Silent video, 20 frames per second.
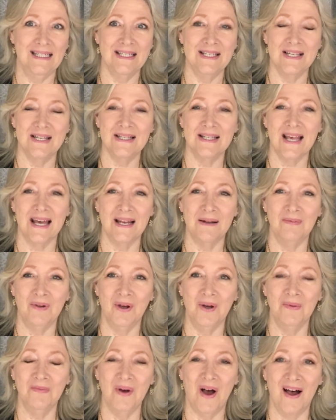just got to
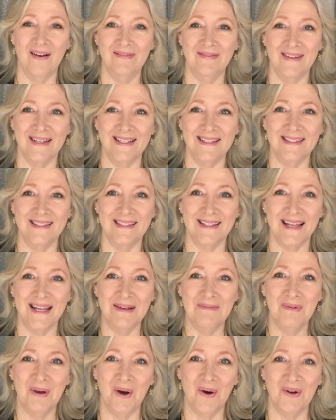blow them off and
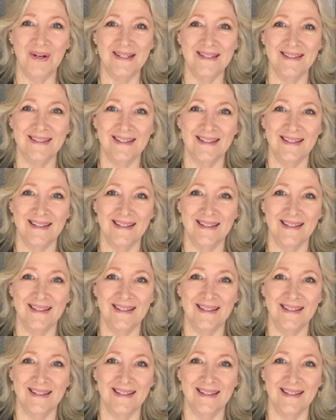keep going.